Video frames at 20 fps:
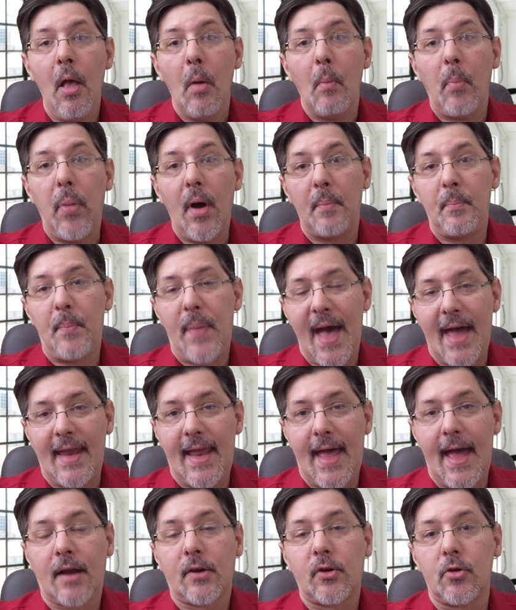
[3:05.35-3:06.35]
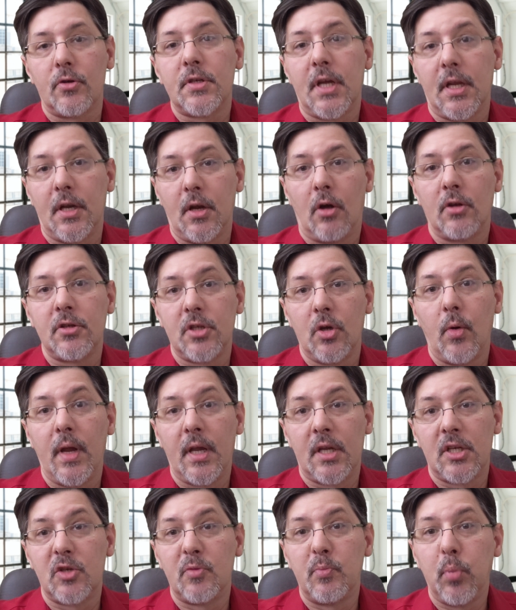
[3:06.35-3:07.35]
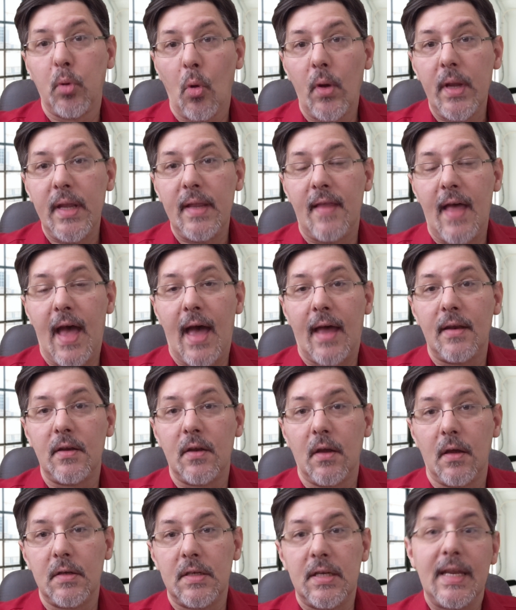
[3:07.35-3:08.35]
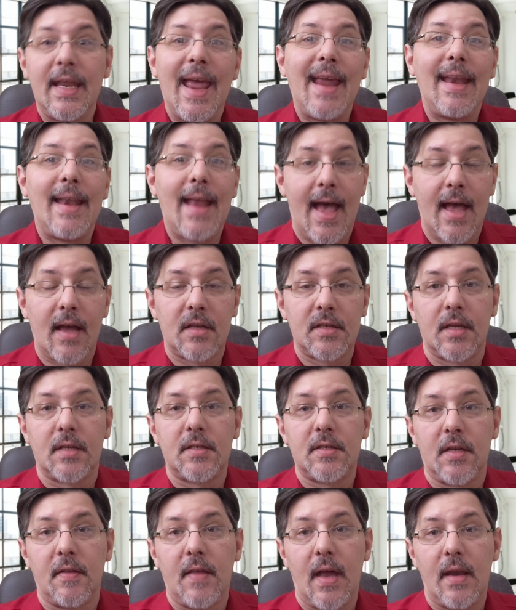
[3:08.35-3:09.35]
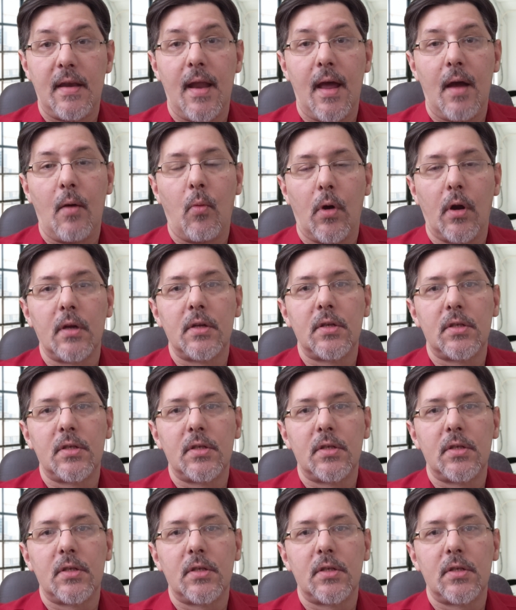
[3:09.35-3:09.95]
but bad actors can also exploit that to gain access to that network.